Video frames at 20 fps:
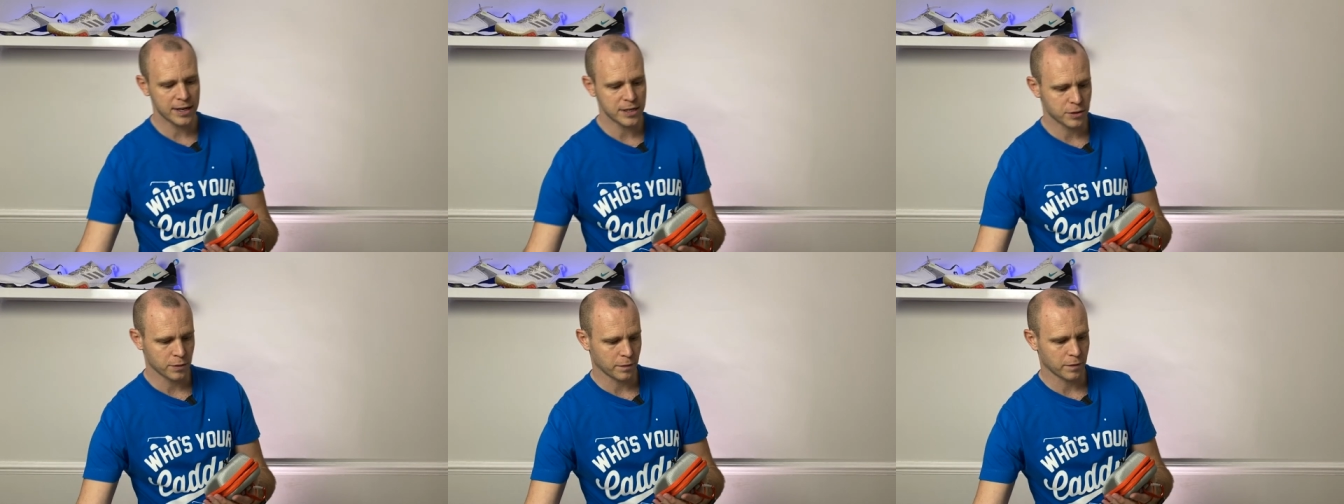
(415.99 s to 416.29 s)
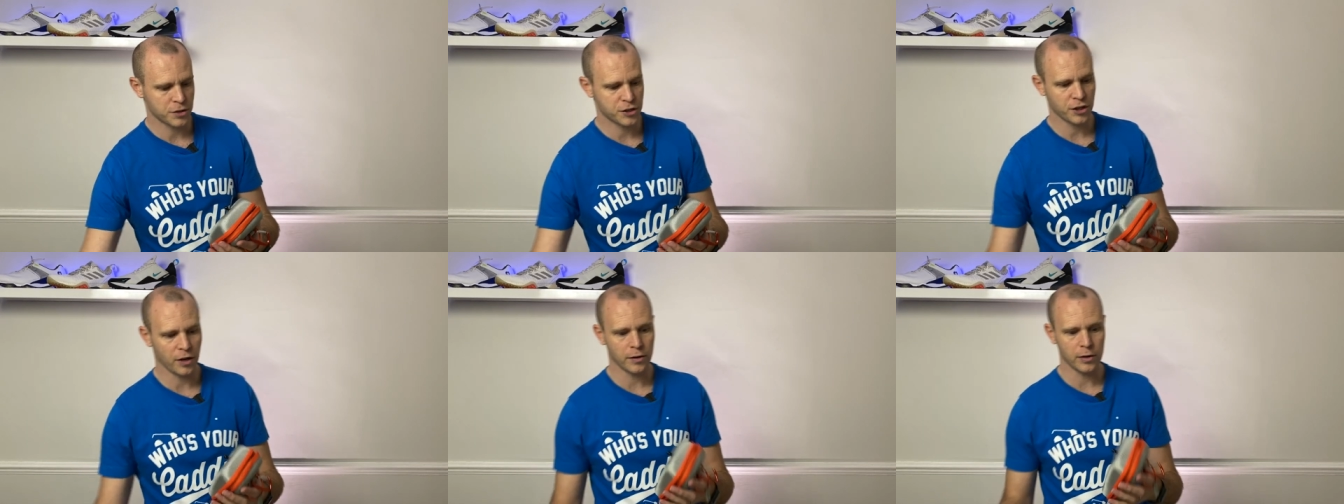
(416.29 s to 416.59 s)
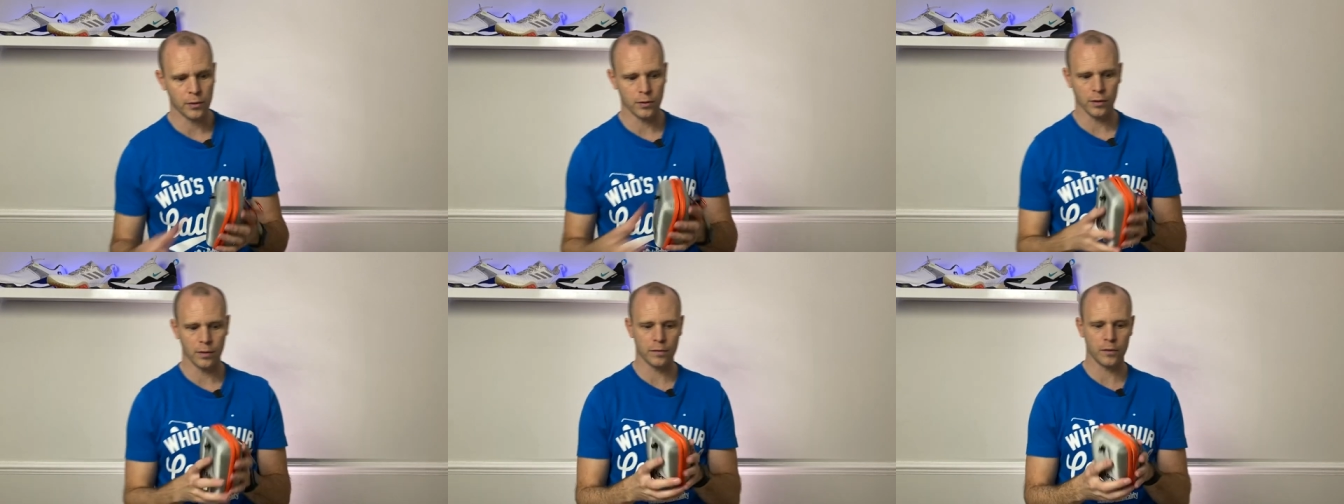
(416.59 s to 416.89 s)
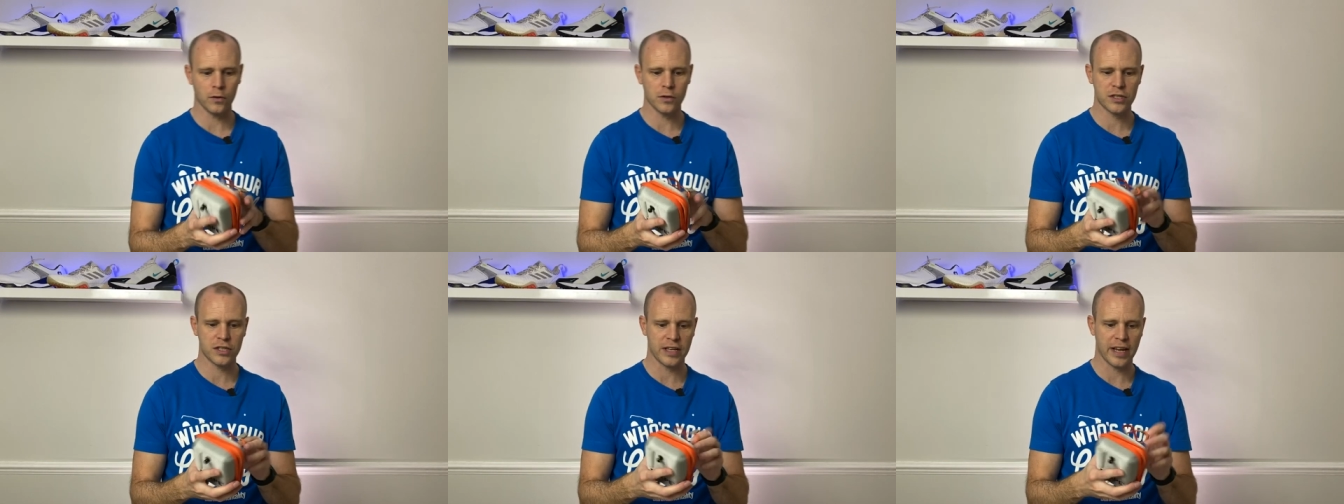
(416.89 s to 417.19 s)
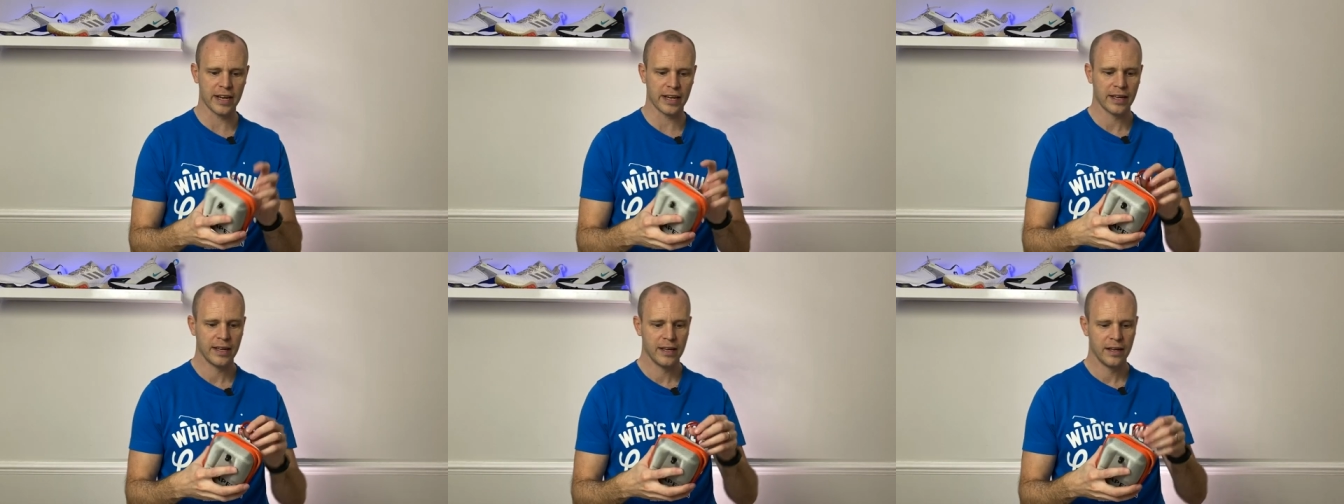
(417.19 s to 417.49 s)
So if I show you on the
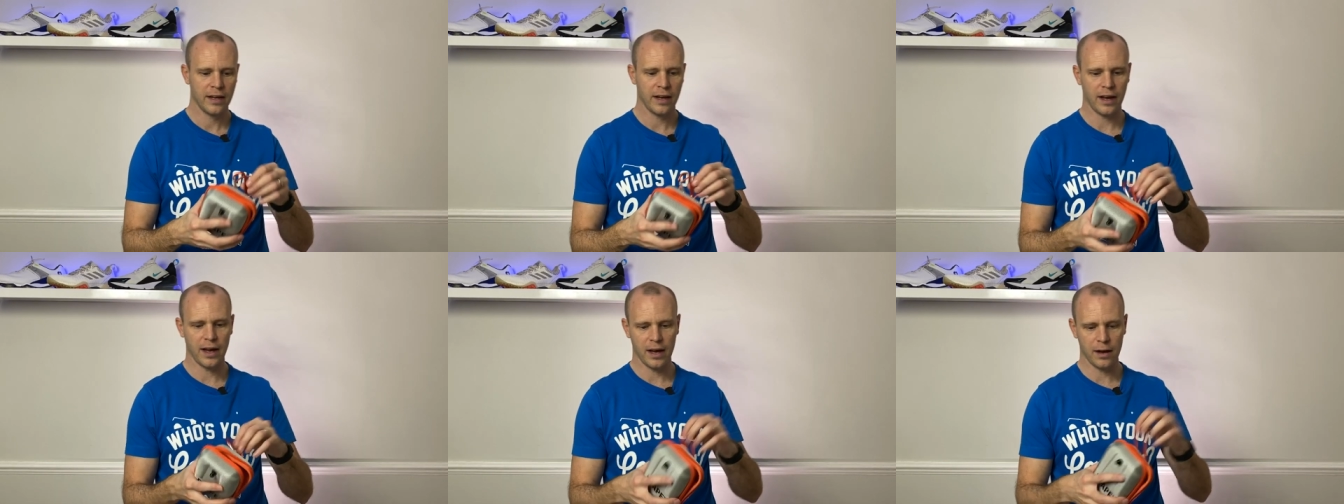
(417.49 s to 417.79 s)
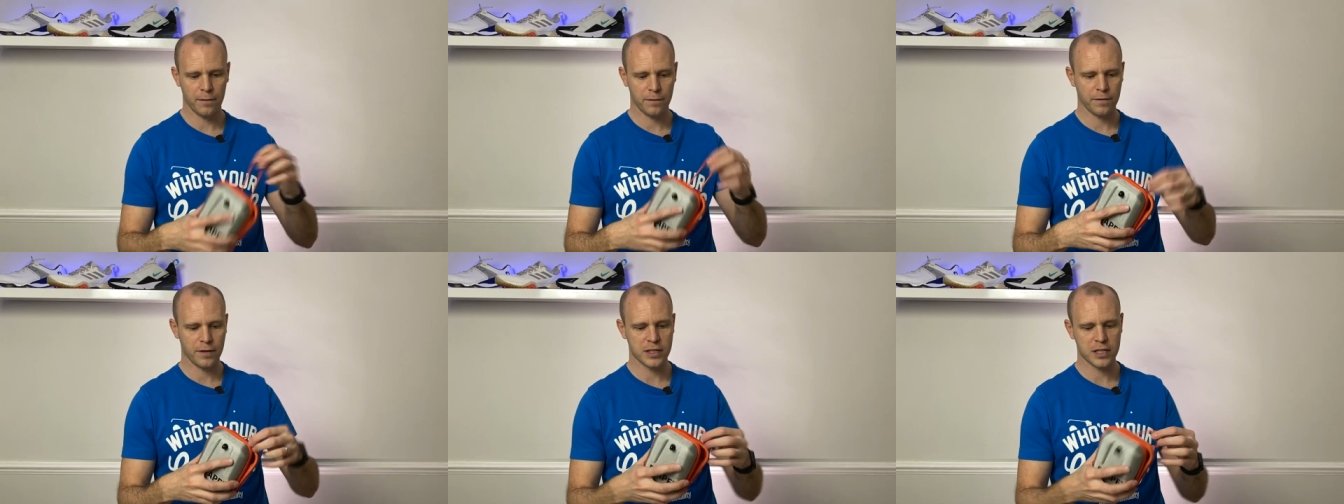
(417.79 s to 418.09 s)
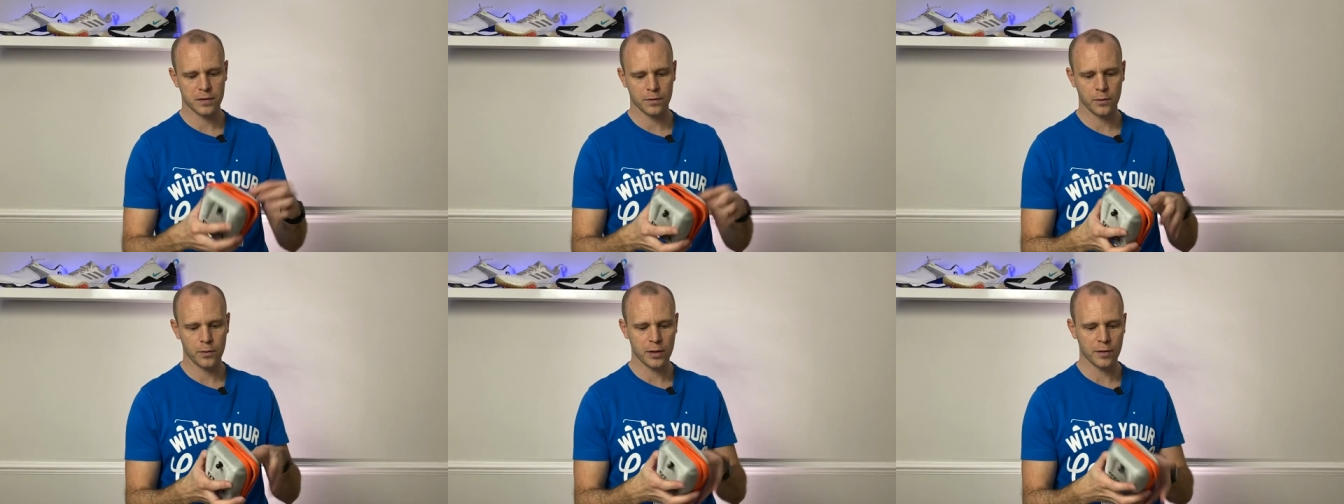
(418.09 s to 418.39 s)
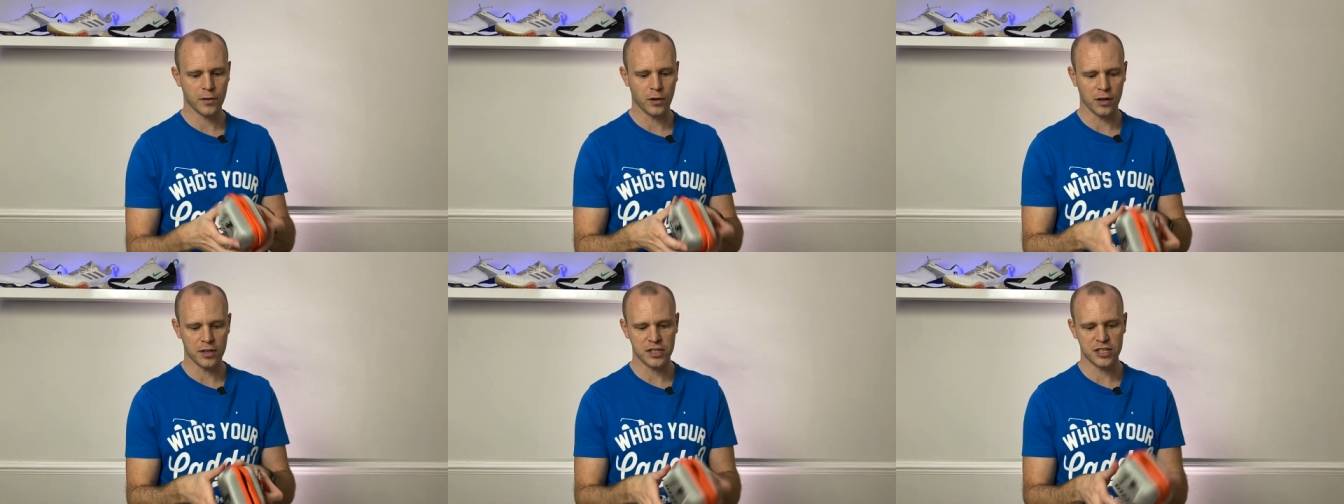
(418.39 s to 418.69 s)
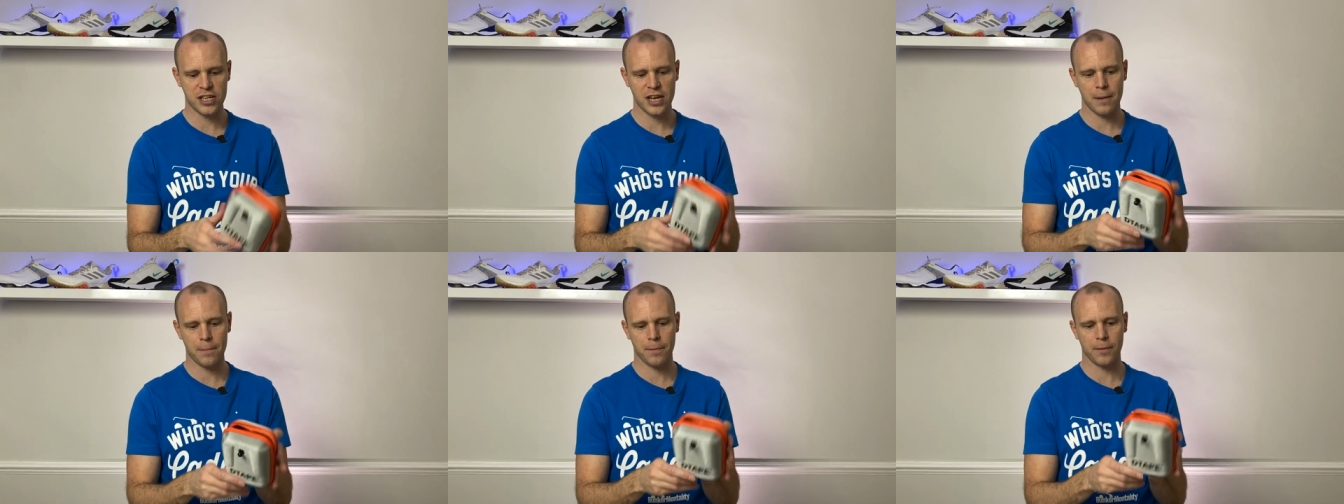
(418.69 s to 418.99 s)
Vorstick, uh, first of all, you've got a
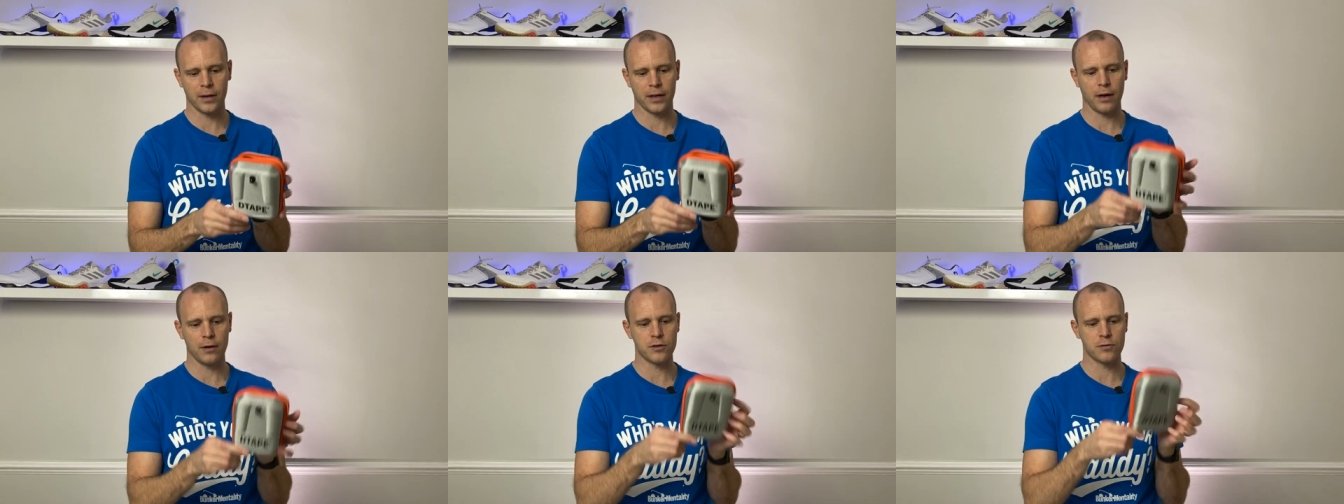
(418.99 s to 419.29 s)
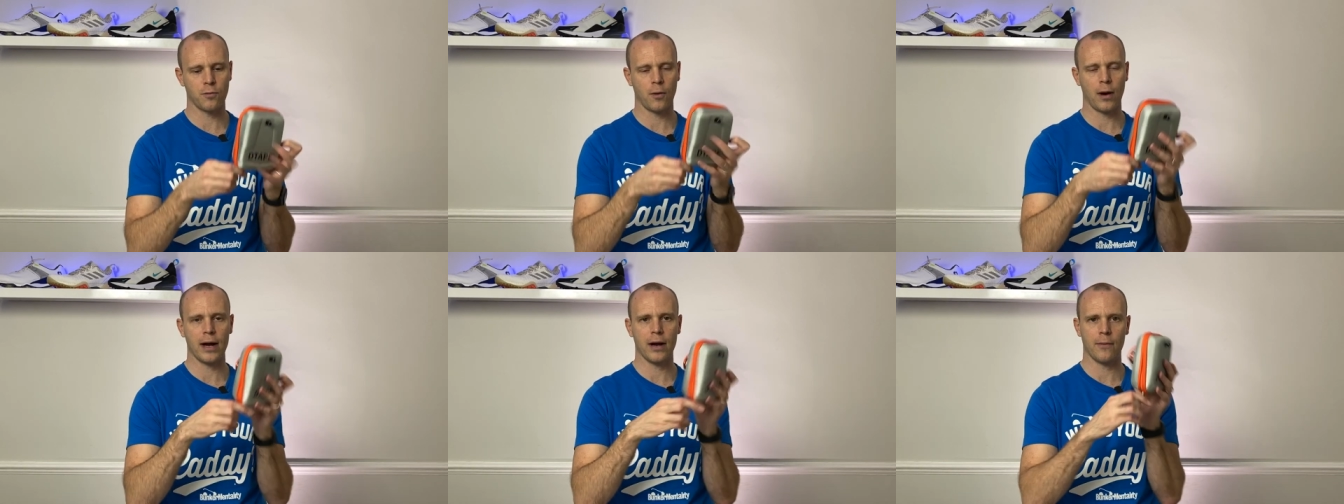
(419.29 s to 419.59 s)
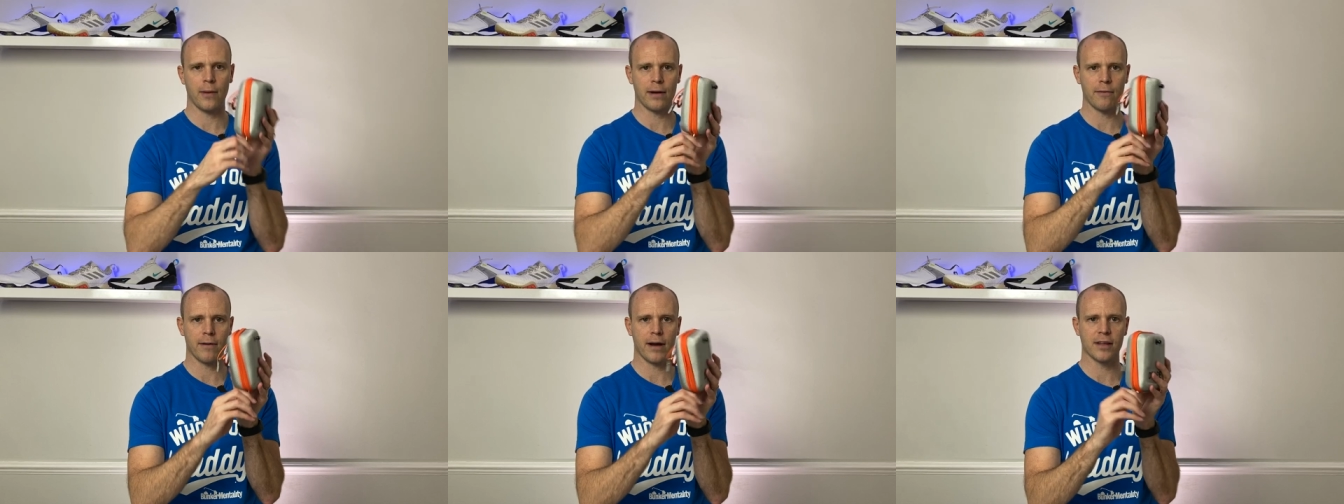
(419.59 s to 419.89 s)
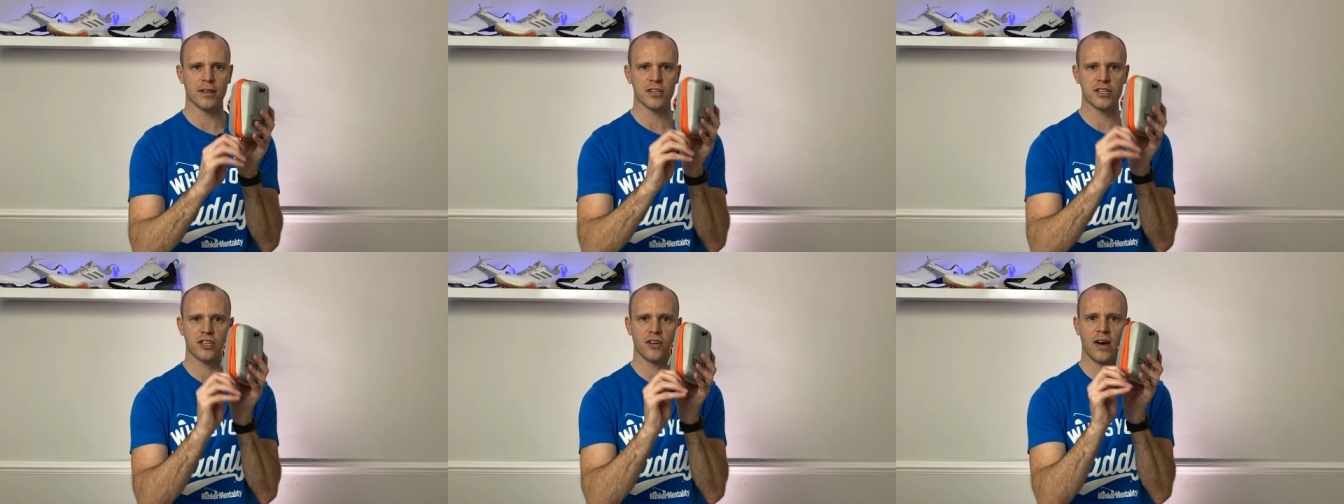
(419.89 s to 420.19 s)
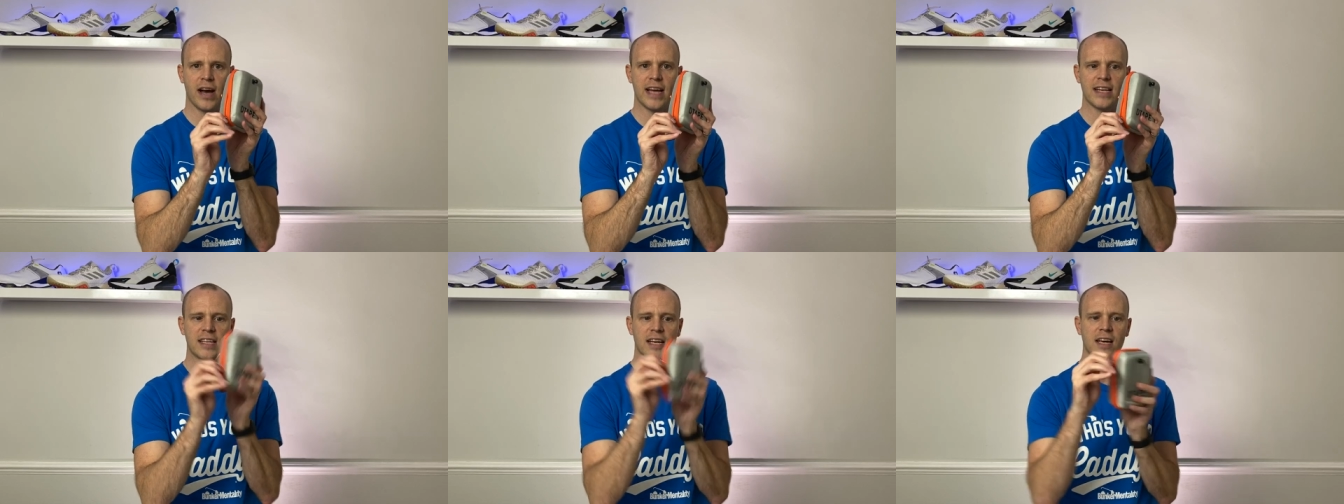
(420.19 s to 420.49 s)
zip that goes right the way around the
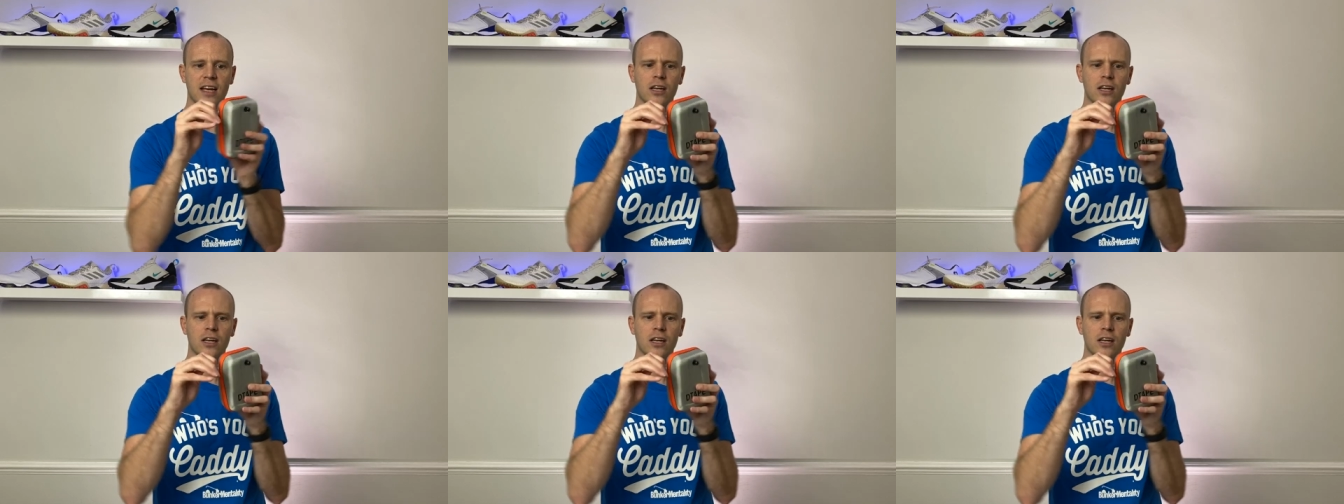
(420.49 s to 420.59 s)
side.